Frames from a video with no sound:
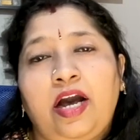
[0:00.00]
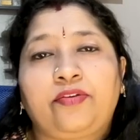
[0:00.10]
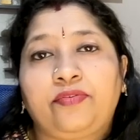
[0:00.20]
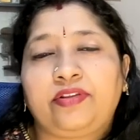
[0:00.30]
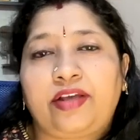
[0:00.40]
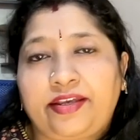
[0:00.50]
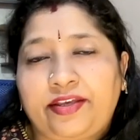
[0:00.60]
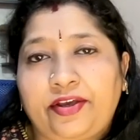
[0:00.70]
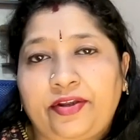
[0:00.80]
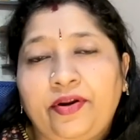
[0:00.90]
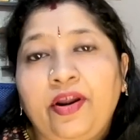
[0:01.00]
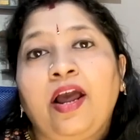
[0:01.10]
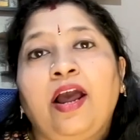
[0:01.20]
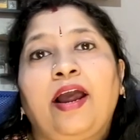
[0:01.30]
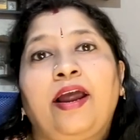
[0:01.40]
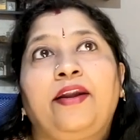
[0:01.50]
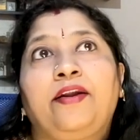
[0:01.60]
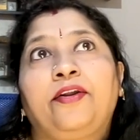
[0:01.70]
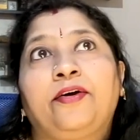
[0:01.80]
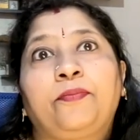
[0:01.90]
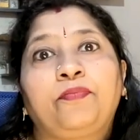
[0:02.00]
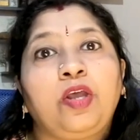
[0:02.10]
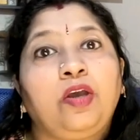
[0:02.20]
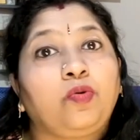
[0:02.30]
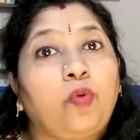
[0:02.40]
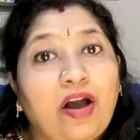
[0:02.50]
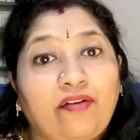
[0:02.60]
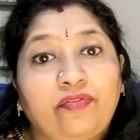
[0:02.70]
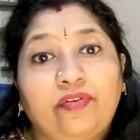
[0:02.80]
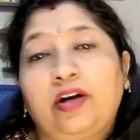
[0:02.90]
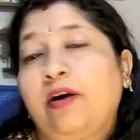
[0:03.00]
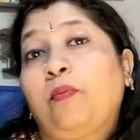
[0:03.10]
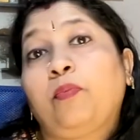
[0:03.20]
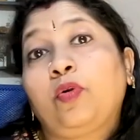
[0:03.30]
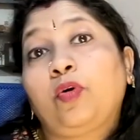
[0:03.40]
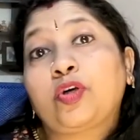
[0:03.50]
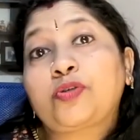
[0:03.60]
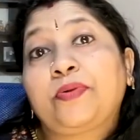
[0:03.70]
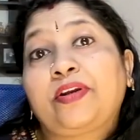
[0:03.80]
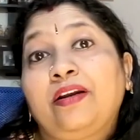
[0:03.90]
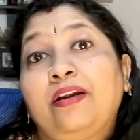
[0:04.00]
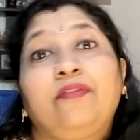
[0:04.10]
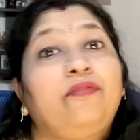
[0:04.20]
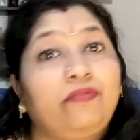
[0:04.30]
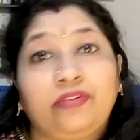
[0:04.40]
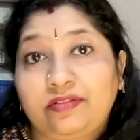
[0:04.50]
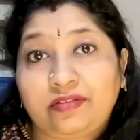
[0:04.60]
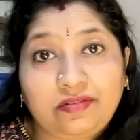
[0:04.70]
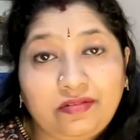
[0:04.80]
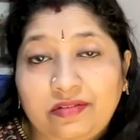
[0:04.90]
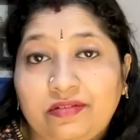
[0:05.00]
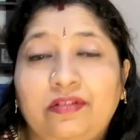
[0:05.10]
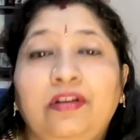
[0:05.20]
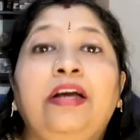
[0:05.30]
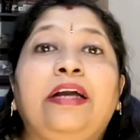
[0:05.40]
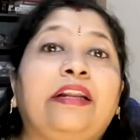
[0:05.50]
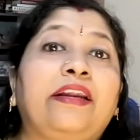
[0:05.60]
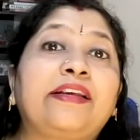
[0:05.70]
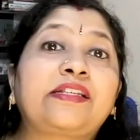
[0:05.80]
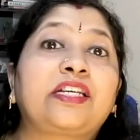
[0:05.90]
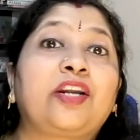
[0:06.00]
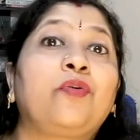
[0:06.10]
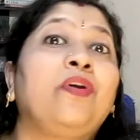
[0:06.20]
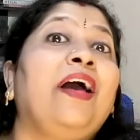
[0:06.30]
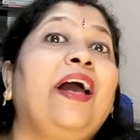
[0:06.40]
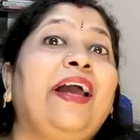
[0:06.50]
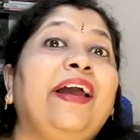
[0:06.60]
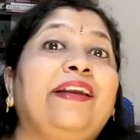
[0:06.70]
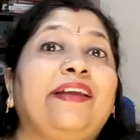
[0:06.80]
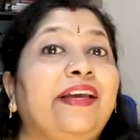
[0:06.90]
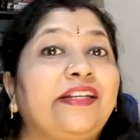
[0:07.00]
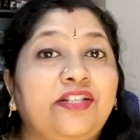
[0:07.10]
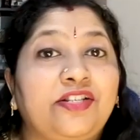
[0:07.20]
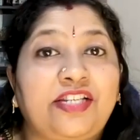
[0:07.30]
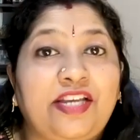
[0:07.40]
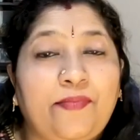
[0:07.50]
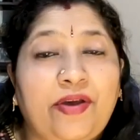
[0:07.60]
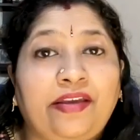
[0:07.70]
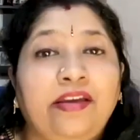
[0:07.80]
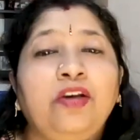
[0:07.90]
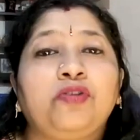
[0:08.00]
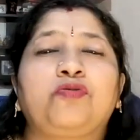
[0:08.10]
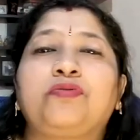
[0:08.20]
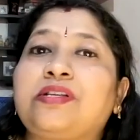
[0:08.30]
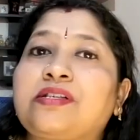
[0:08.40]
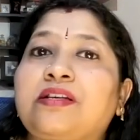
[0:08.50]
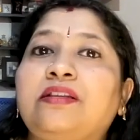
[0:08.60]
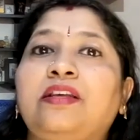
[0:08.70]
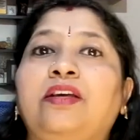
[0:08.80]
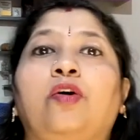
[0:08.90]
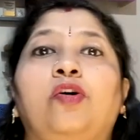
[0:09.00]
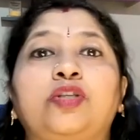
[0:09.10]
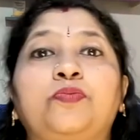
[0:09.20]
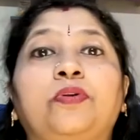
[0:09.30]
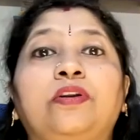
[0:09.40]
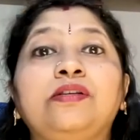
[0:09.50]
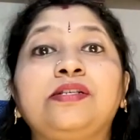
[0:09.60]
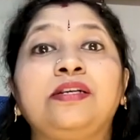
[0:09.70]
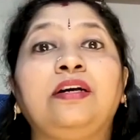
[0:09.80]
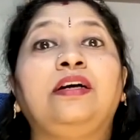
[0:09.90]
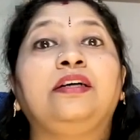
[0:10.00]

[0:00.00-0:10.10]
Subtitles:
Arvind Eye Care. And you have Apollo Hospital with the clinics around, and Aster CMI. So these are the hospitals